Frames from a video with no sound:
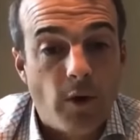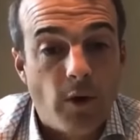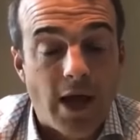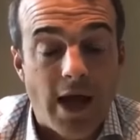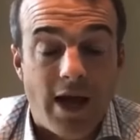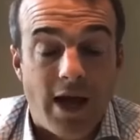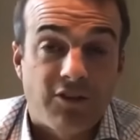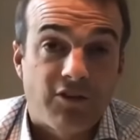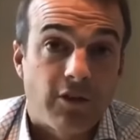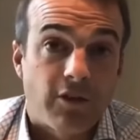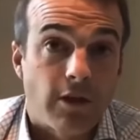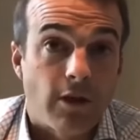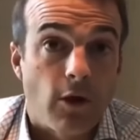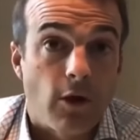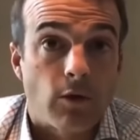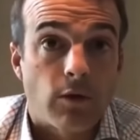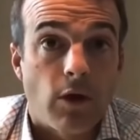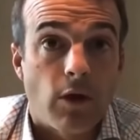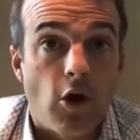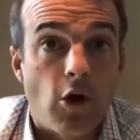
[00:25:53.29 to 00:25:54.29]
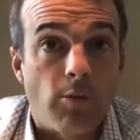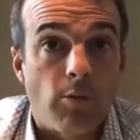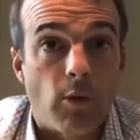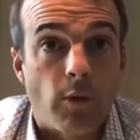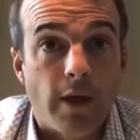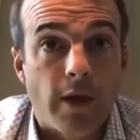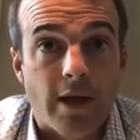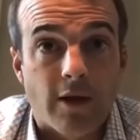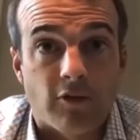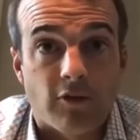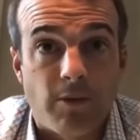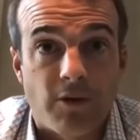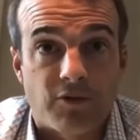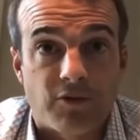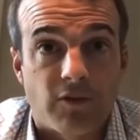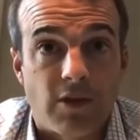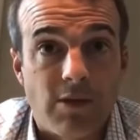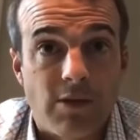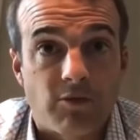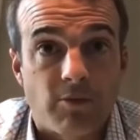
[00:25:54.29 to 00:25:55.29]
We actually, at Oklahoma, we had a
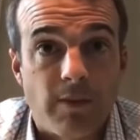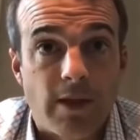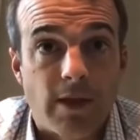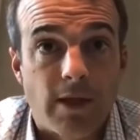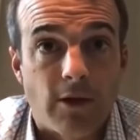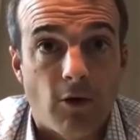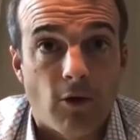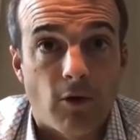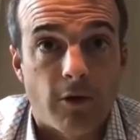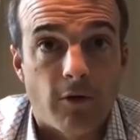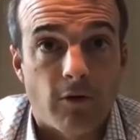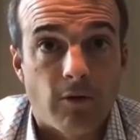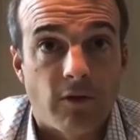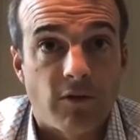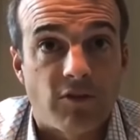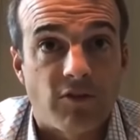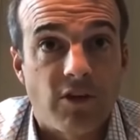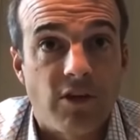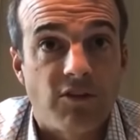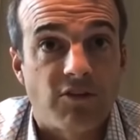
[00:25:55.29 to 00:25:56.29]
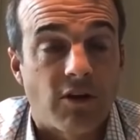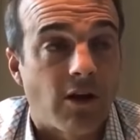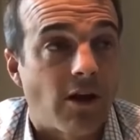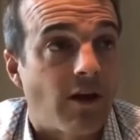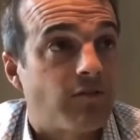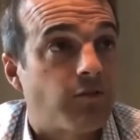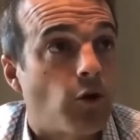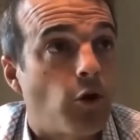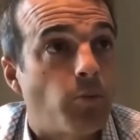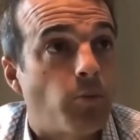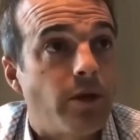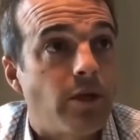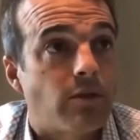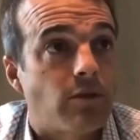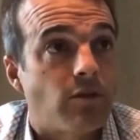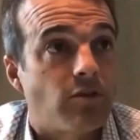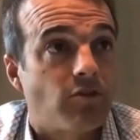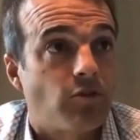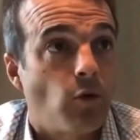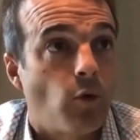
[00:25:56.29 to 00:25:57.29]
special teams meeting earlier this season, and I've told
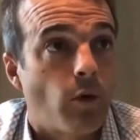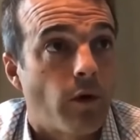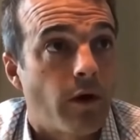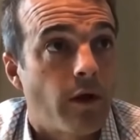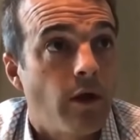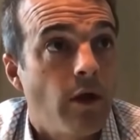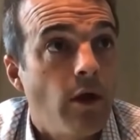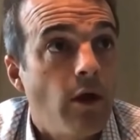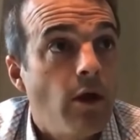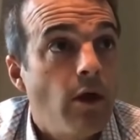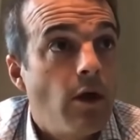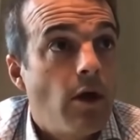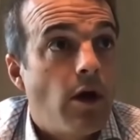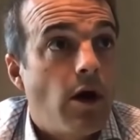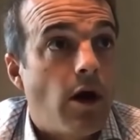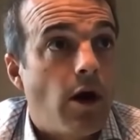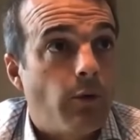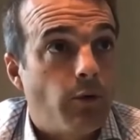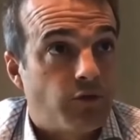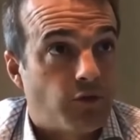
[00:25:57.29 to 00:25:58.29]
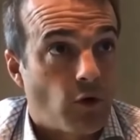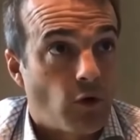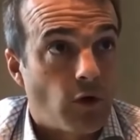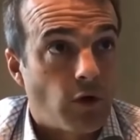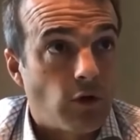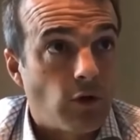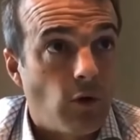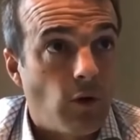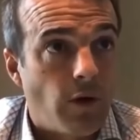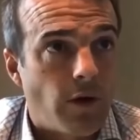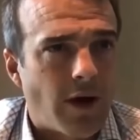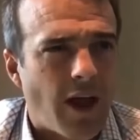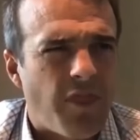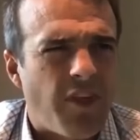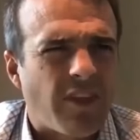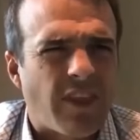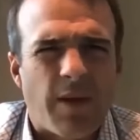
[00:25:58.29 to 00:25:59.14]
Pete this story. Uh, it was early on.